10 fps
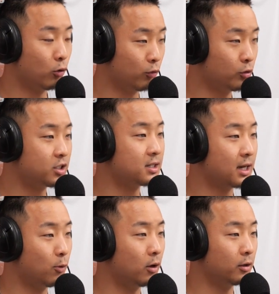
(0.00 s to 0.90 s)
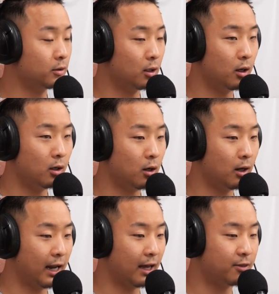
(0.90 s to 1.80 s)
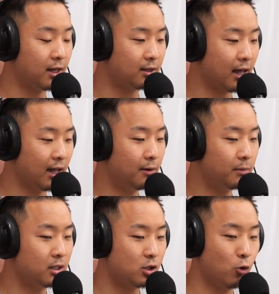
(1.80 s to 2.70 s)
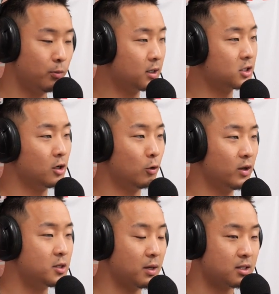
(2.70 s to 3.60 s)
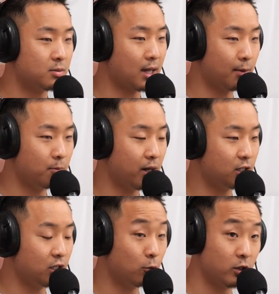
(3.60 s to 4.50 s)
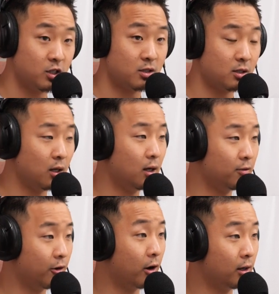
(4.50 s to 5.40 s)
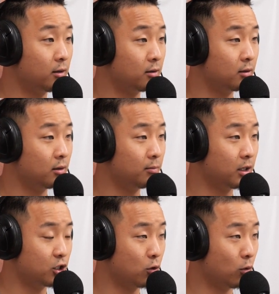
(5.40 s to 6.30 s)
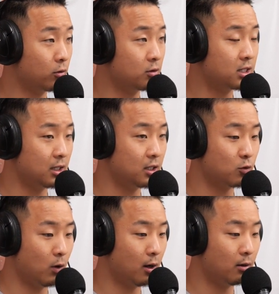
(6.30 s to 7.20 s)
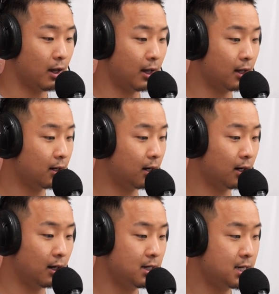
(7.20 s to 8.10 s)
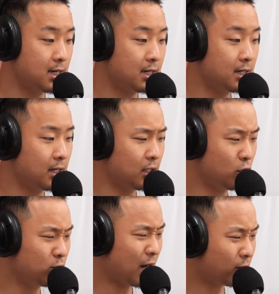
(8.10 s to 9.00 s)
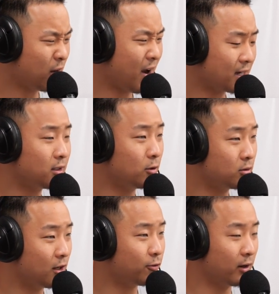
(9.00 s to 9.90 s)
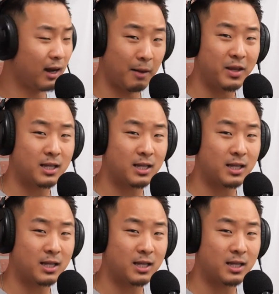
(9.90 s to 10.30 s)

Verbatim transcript: roots in Taiwan and Hong Kong. And I think that it's cool because, you know, we spent some time in Beijing, which is uh, very much a northern city as well. And, uh, dudes out there act a little different, and I'm not